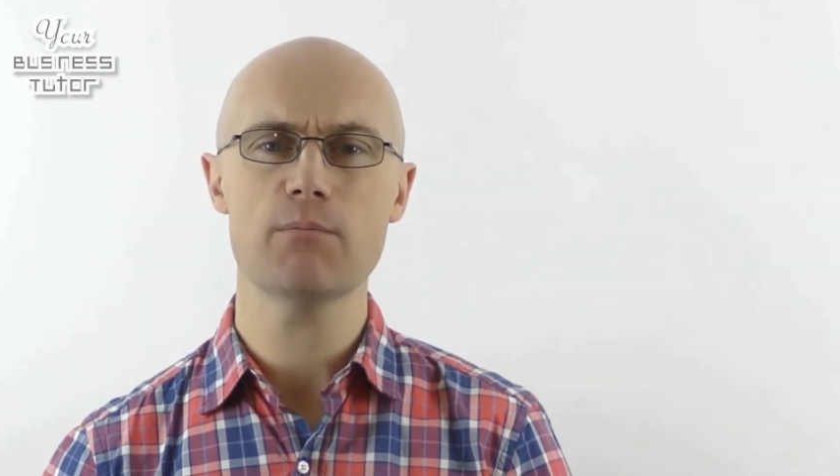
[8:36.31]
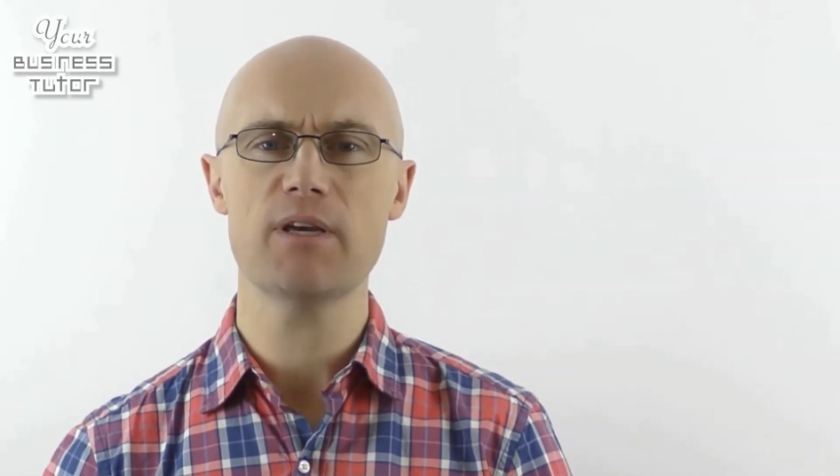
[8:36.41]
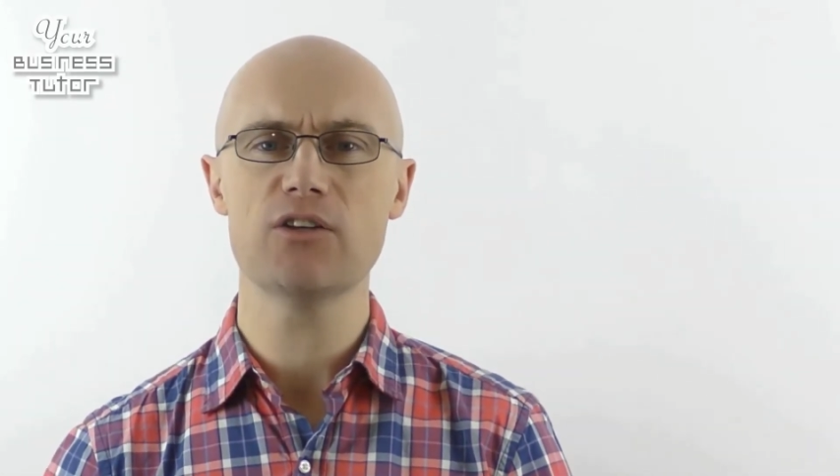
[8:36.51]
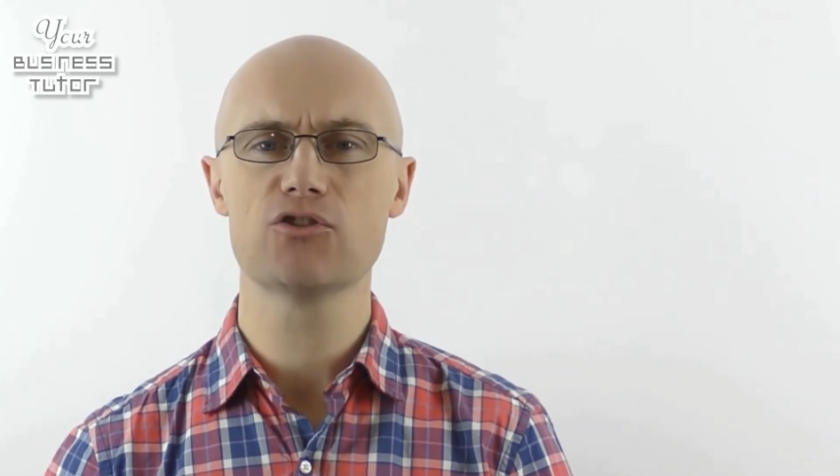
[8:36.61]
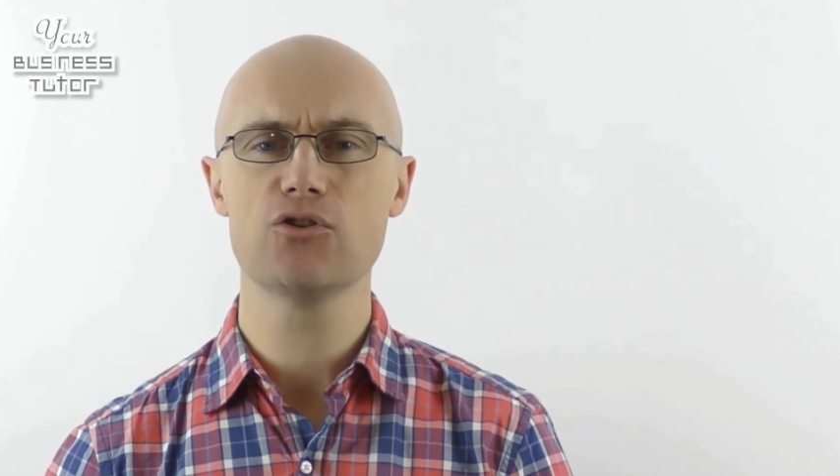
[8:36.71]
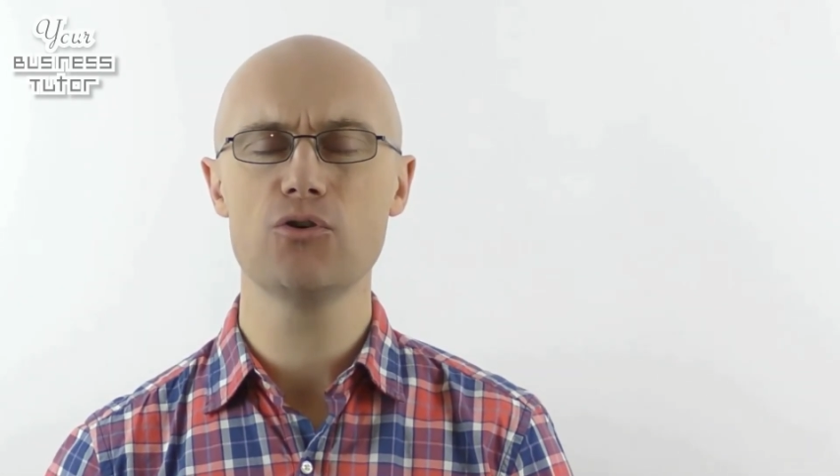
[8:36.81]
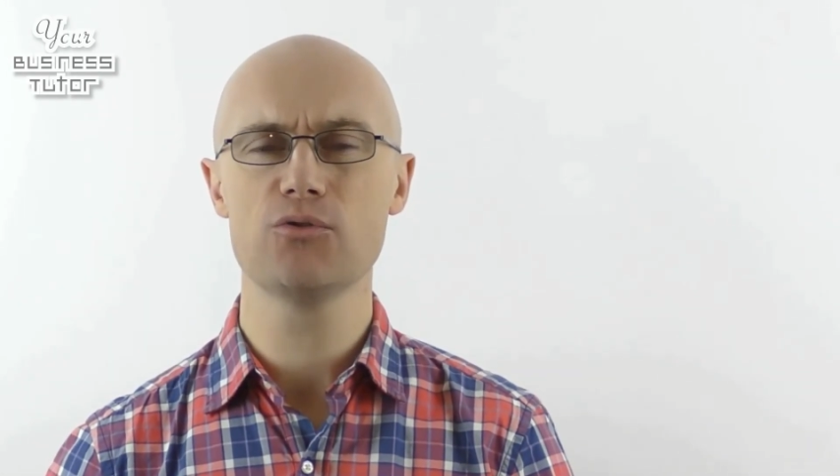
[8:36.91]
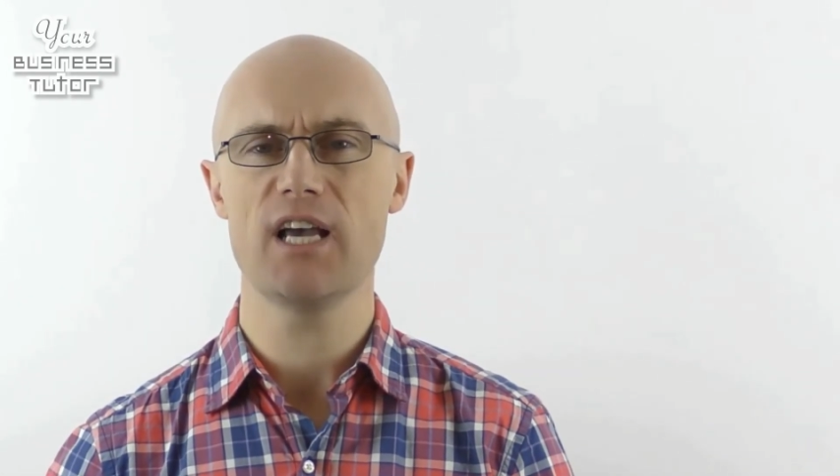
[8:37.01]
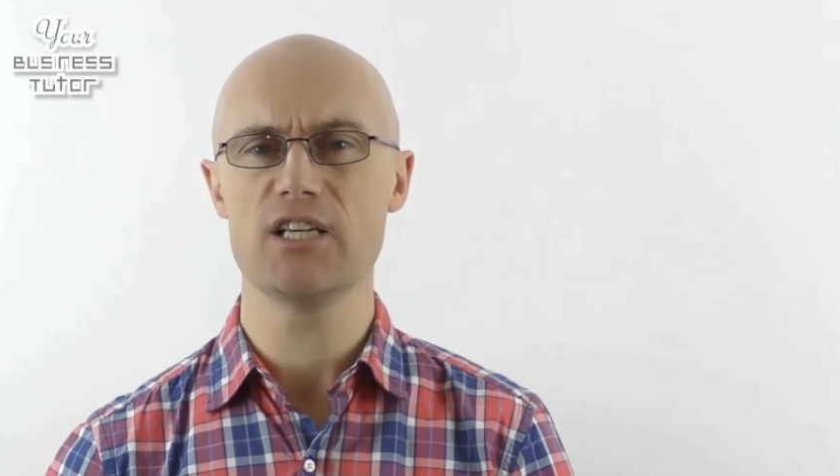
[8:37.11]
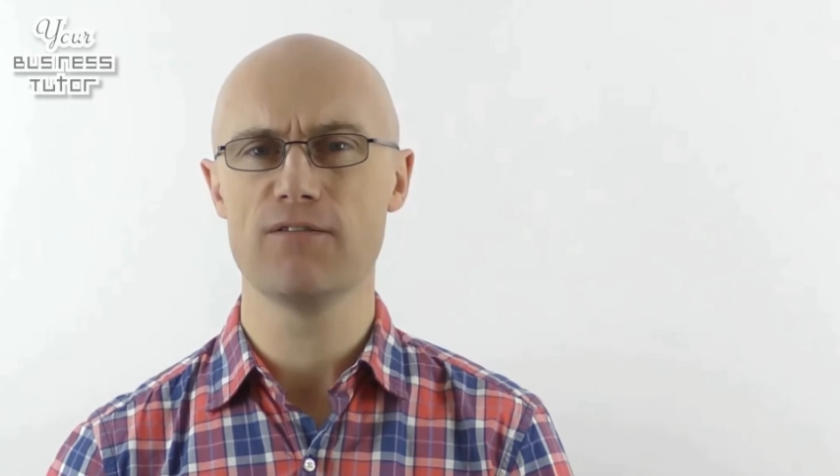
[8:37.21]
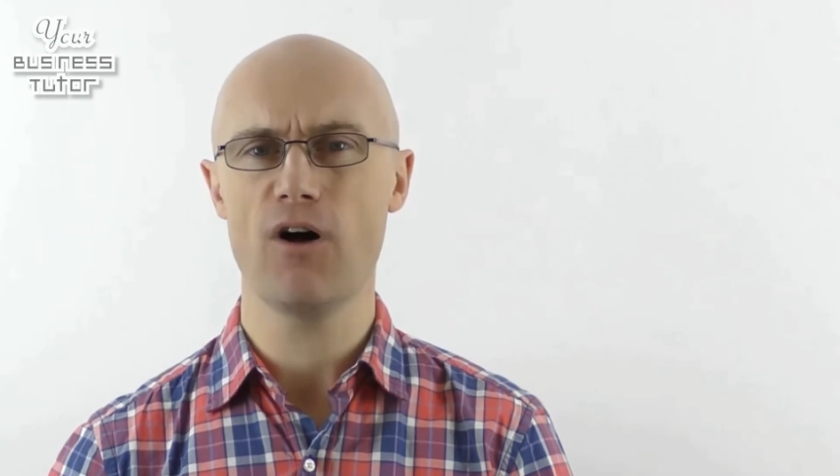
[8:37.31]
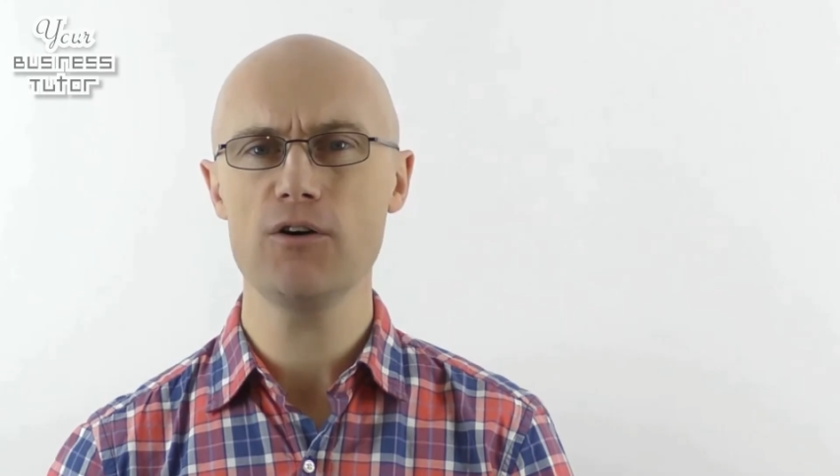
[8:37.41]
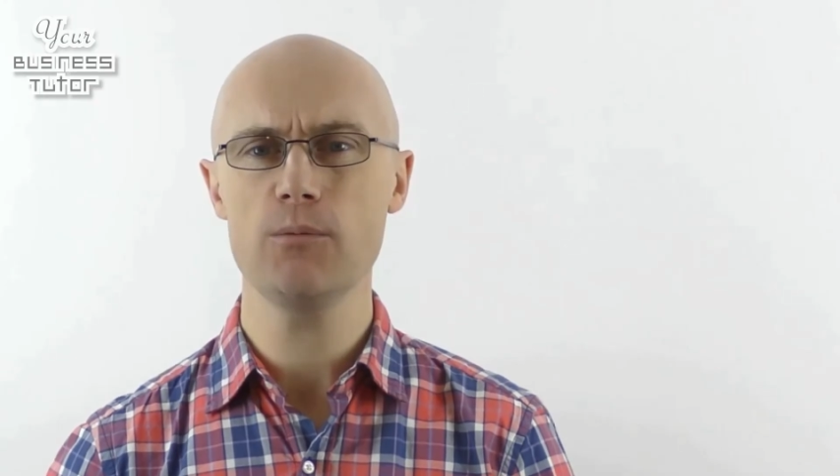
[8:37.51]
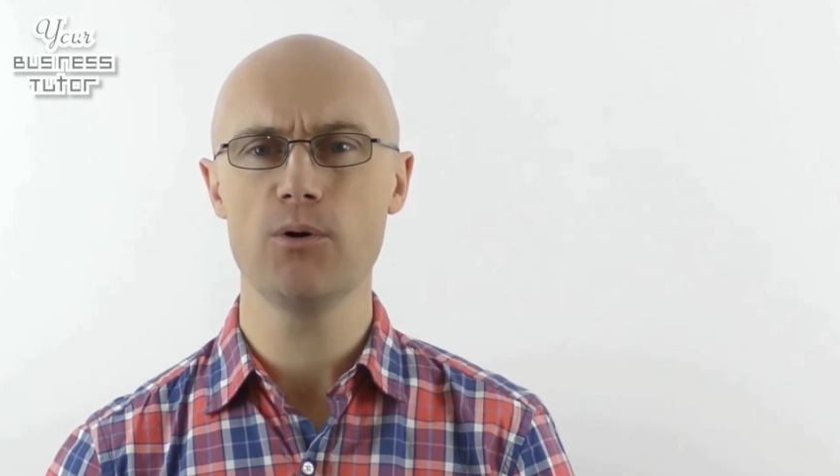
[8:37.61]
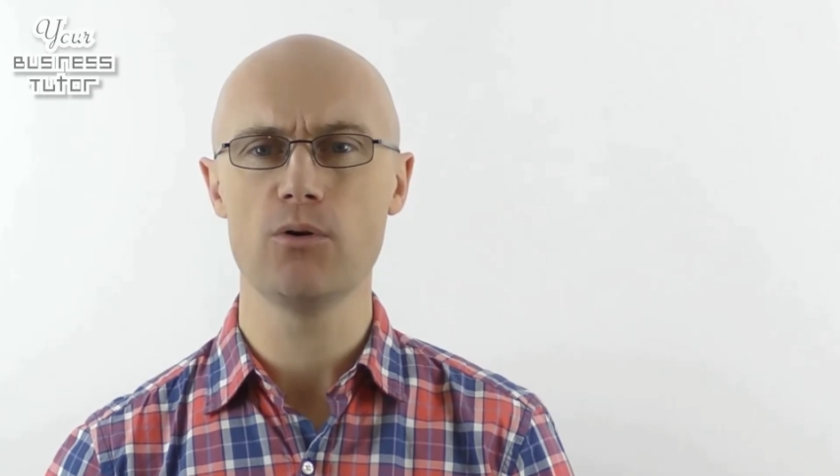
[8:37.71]
being sold is
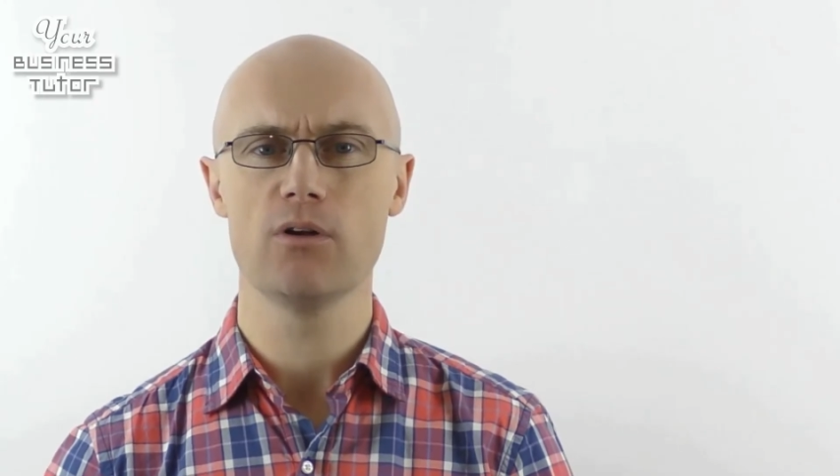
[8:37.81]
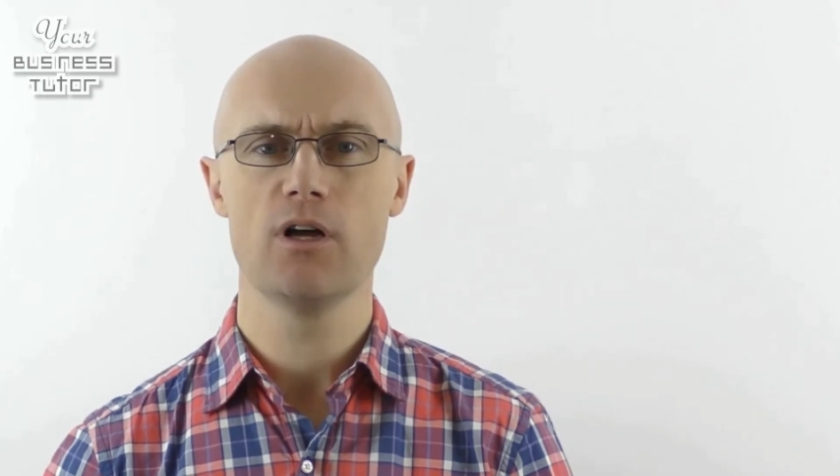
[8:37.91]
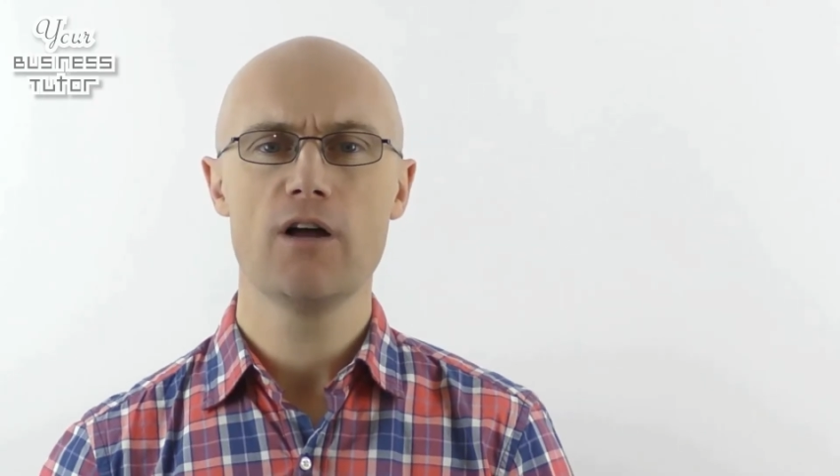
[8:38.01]
valuable,